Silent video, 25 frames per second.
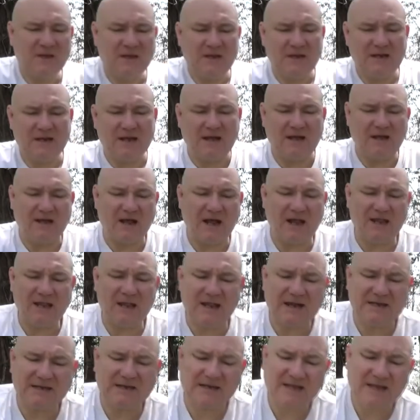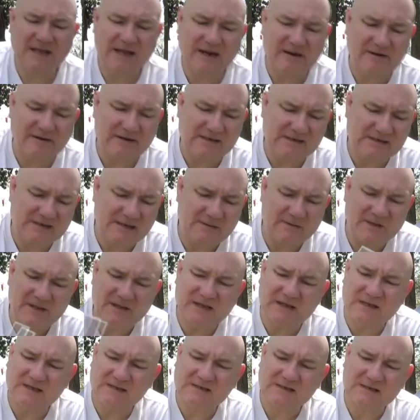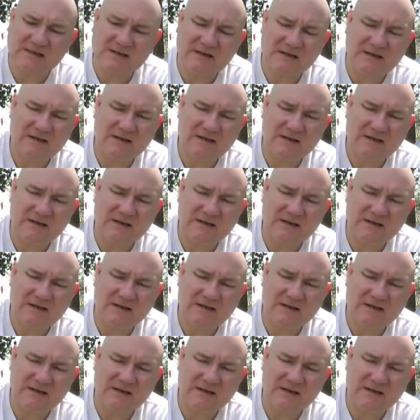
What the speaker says: Now, I like to carry some of these